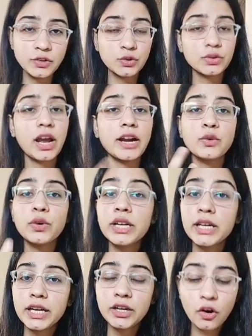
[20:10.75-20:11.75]
the test so
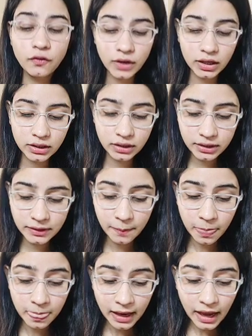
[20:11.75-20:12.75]
that you are ahead of
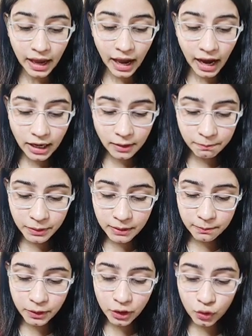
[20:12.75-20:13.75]
others.
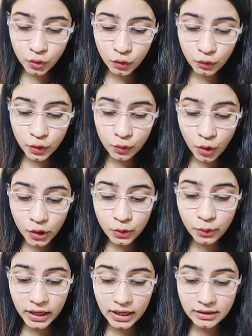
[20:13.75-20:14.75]
And people who
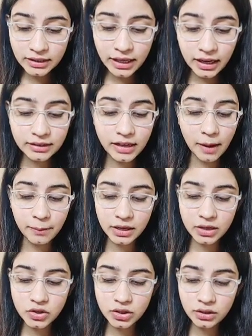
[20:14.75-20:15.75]
would want to ace the
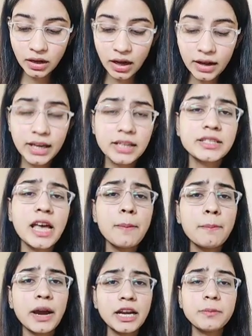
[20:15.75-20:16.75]
examination, our
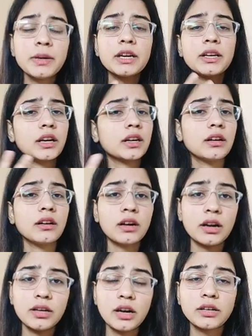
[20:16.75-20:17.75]
exam might be
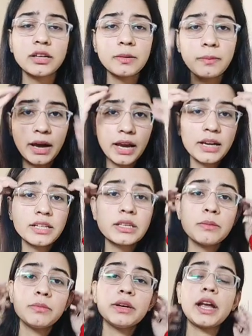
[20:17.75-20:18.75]
conducted
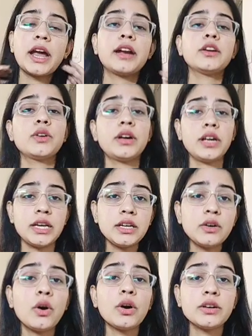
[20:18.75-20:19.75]
by December and
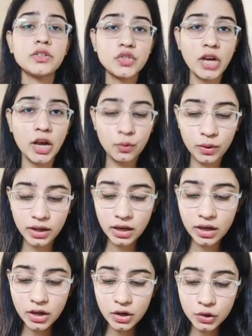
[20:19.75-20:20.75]
end or
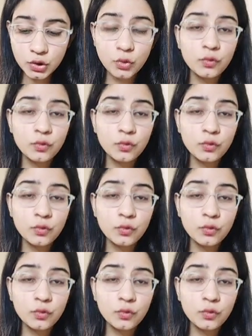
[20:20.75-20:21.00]
January,